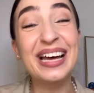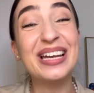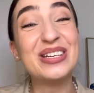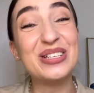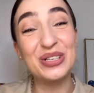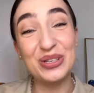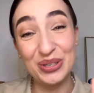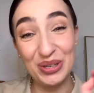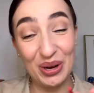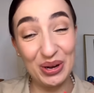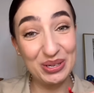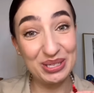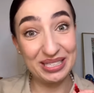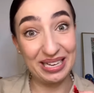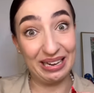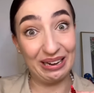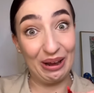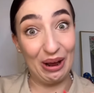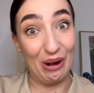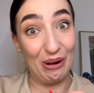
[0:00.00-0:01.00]
Do not tell
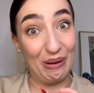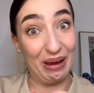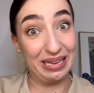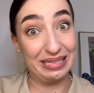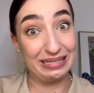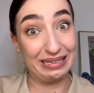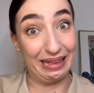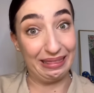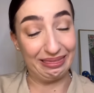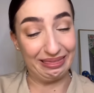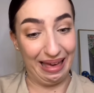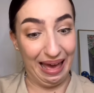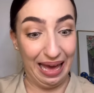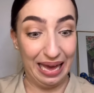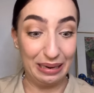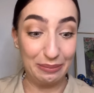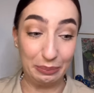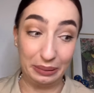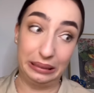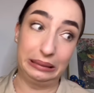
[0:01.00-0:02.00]
her I said
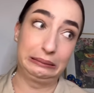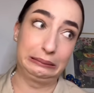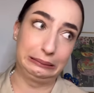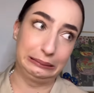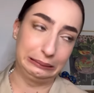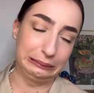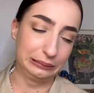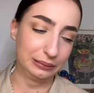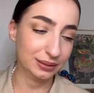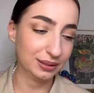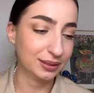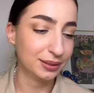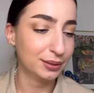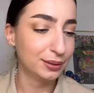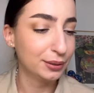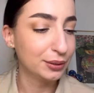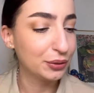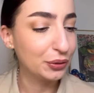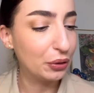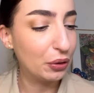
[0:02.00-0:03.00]
that, but
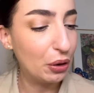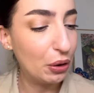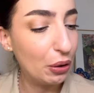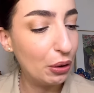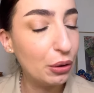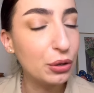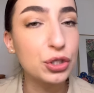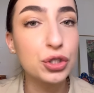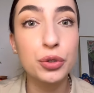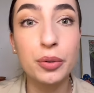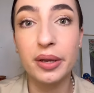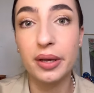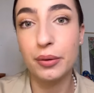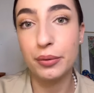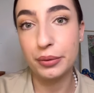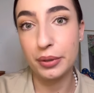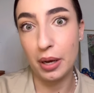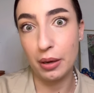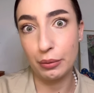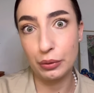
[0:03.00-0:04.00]
gosh, we all
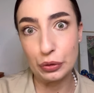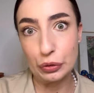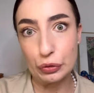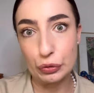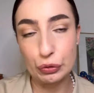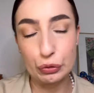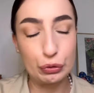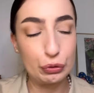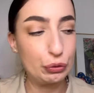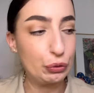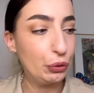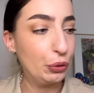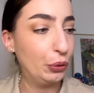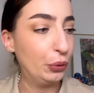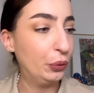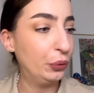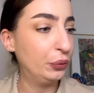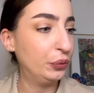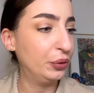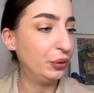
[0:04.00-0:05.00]
know it's
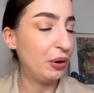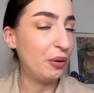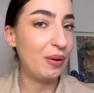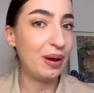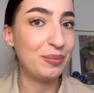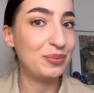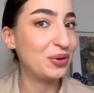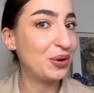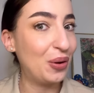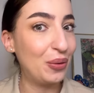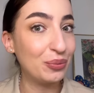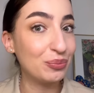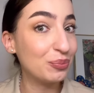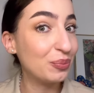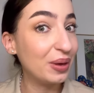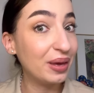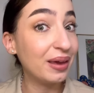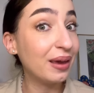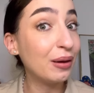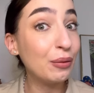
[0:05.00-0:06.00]
true. You know, I'm not
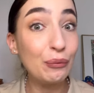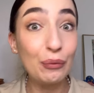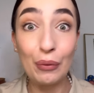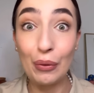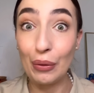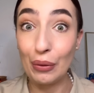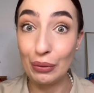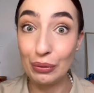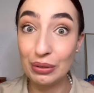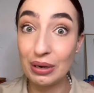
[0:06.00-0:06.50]
being rude.